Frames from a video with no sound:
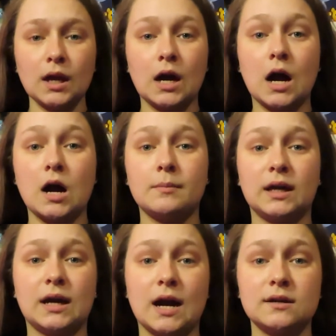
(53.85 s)

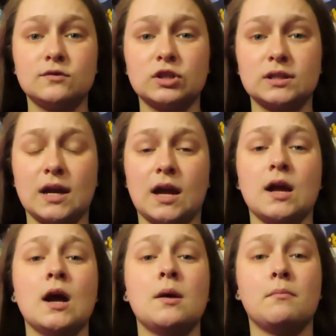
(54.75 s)
And kind of just a
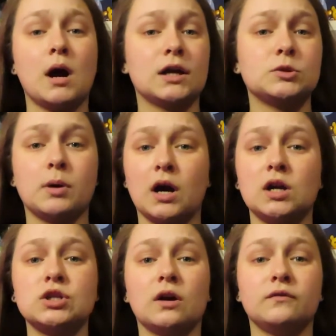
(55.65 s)
modge
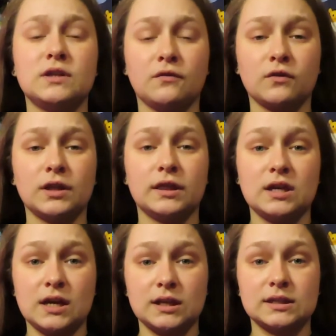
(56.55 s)
podge of different
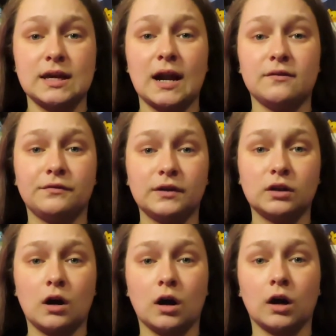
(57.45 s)
things that I feel
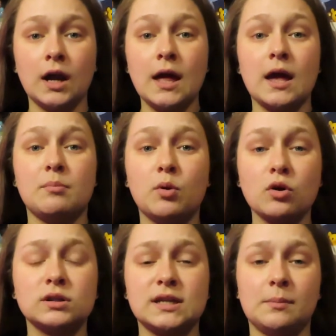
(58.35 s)
are
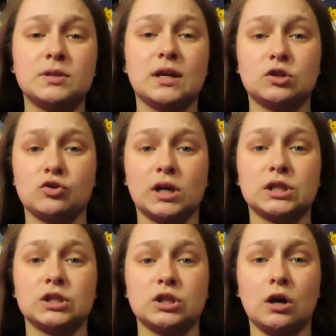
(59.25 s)
important tips and
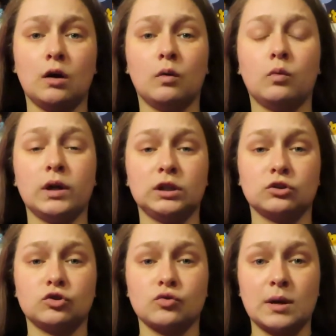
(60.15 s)
tricks to know when your
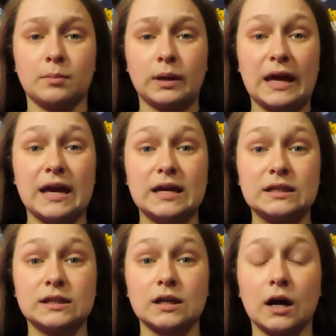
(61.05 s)
trip
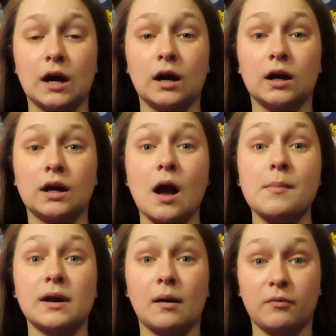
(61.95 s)
is
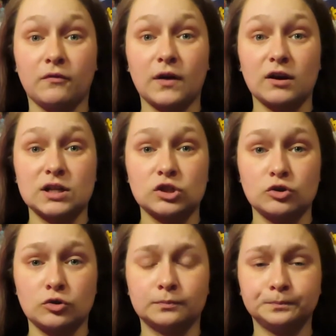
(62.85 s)
coming up very
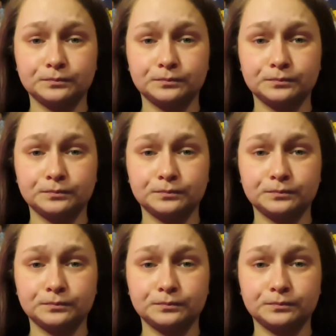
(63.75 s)
soon.